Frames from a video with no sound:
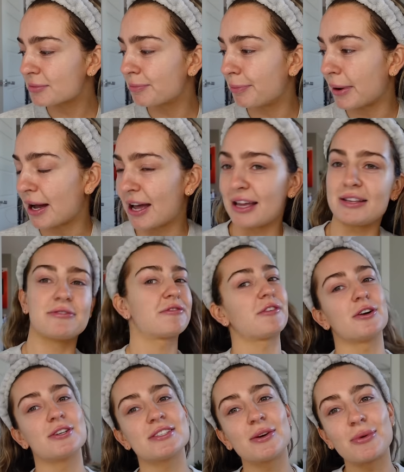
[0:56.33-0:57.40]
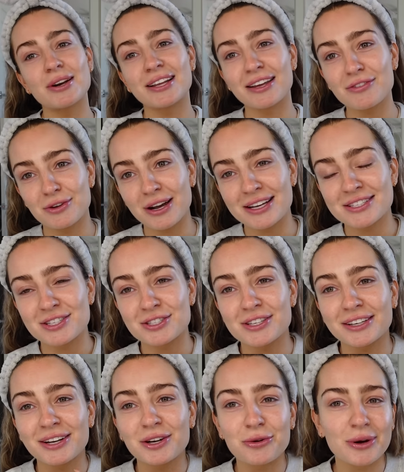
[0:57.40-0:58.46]
But first I wanna give you guys just
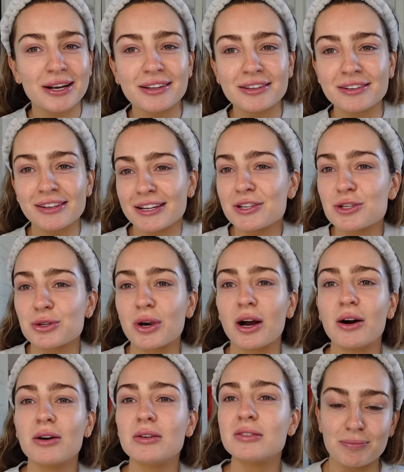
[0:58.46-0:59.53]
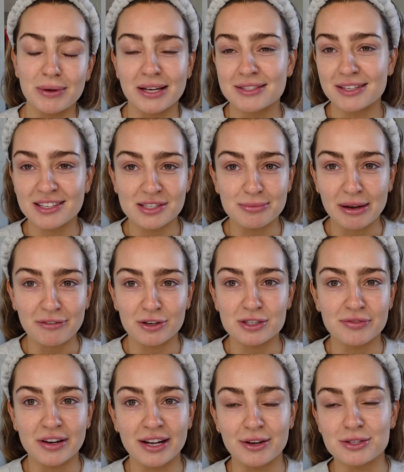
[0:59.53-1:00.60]
like a quick little intro because this is my
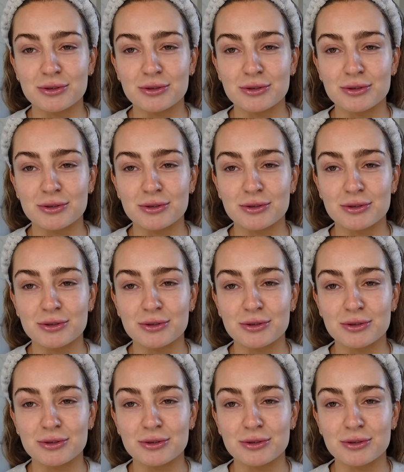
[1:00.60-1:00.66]
first video.